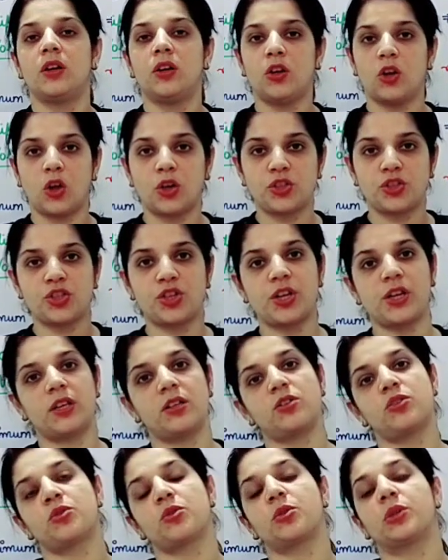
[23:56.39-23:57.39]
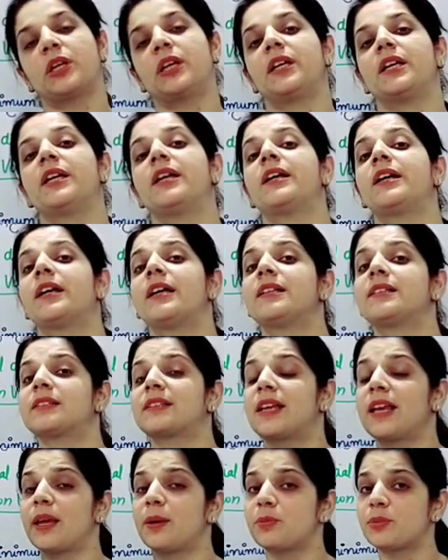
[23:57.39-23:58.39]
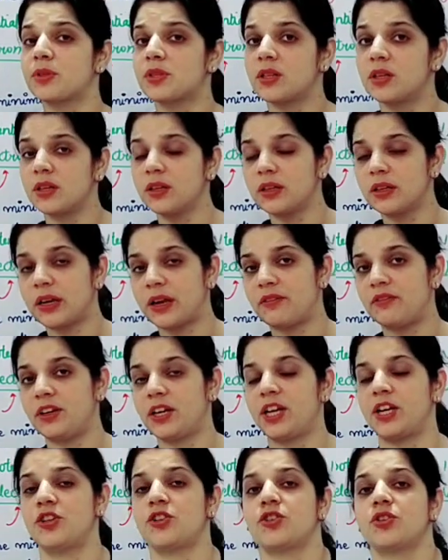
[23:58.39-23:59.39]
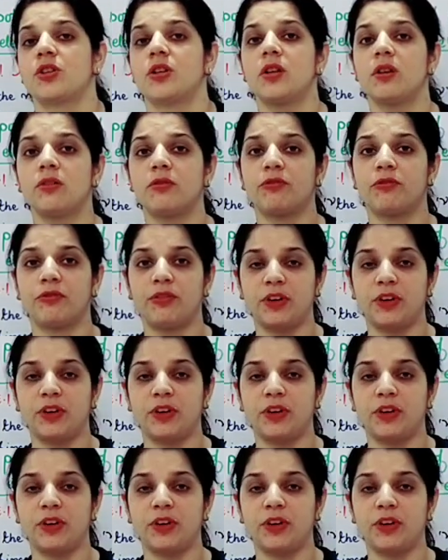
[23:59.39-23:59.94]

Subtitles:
launching so that it escapes the gravitational